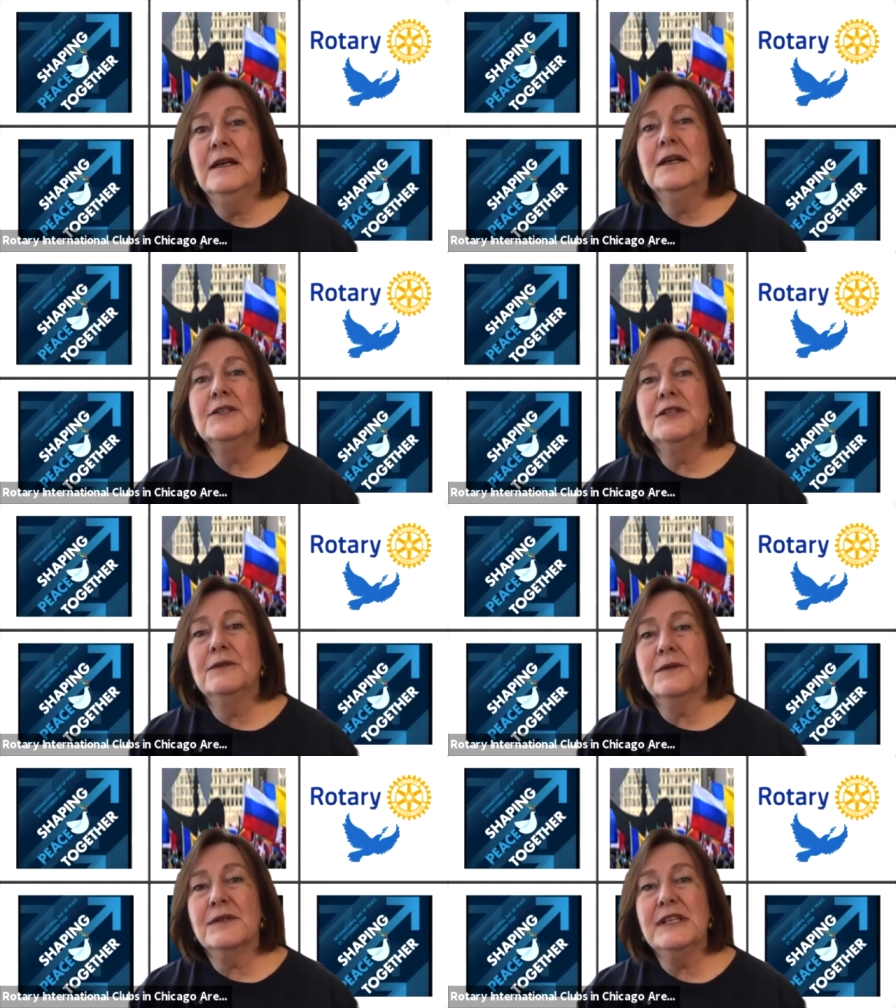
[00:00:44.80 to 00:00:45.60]
to
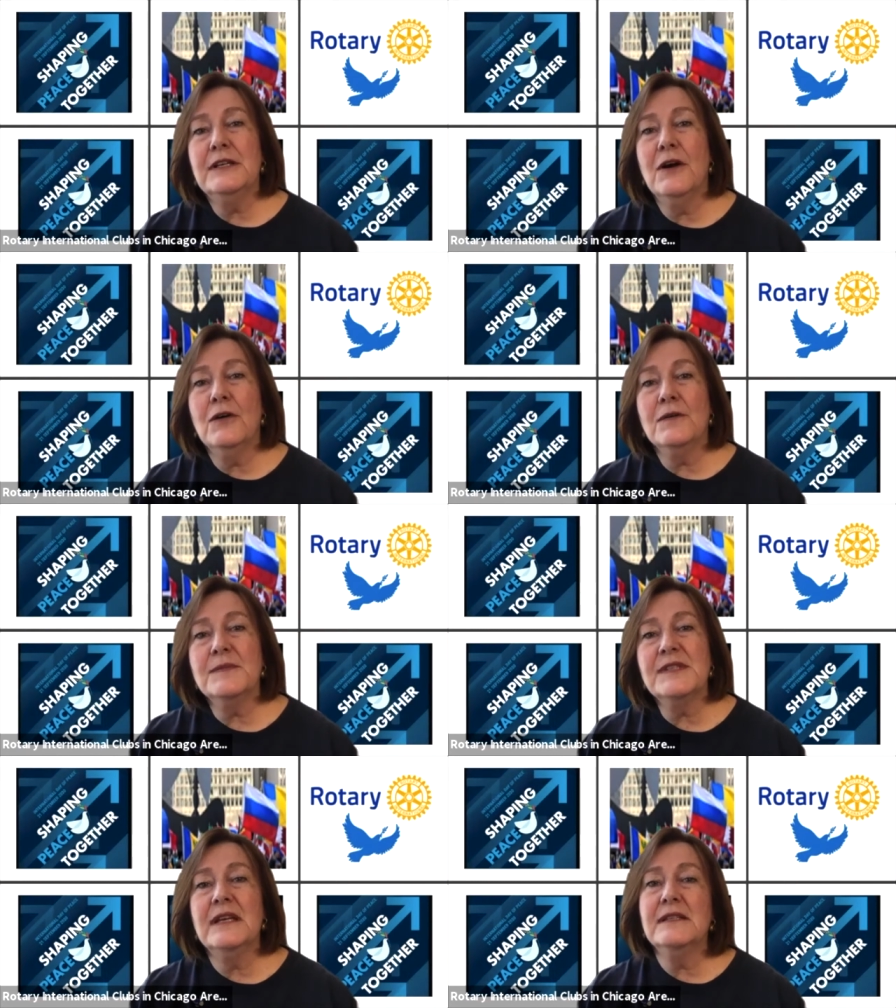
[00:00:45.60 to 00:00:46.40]
nursing
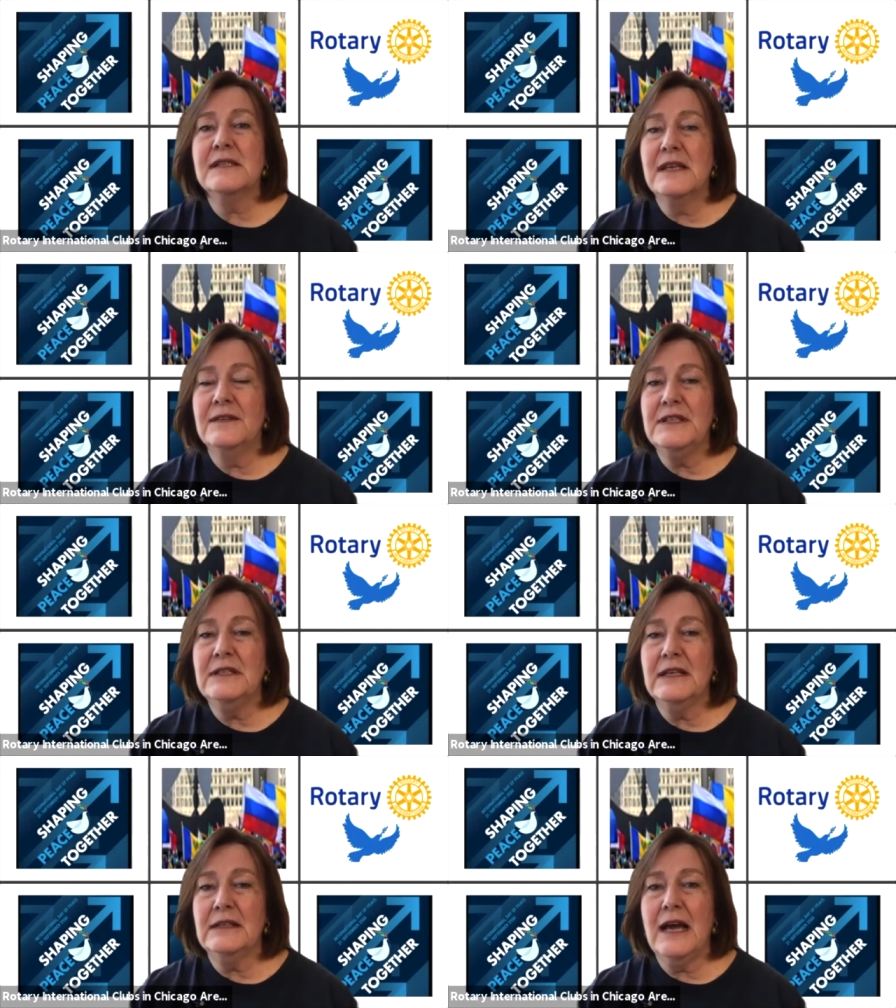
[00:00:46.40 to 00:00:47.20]
homes and safety
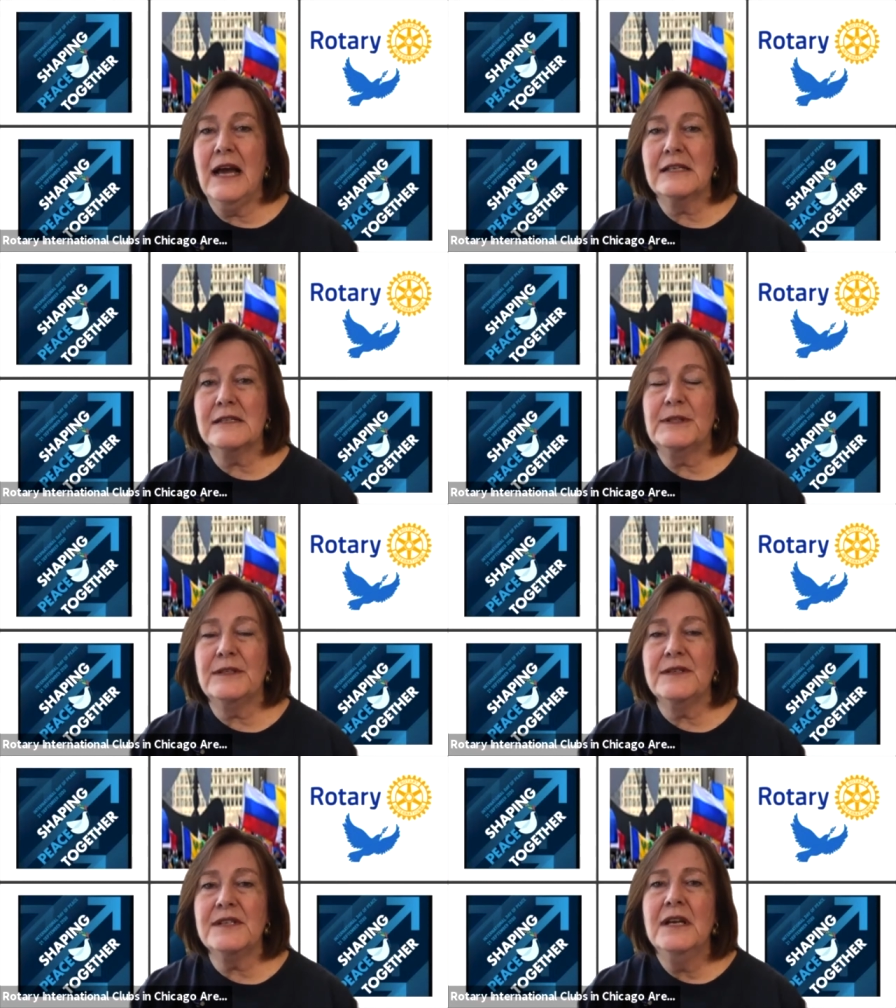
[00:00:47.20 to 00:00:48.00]
net hospitals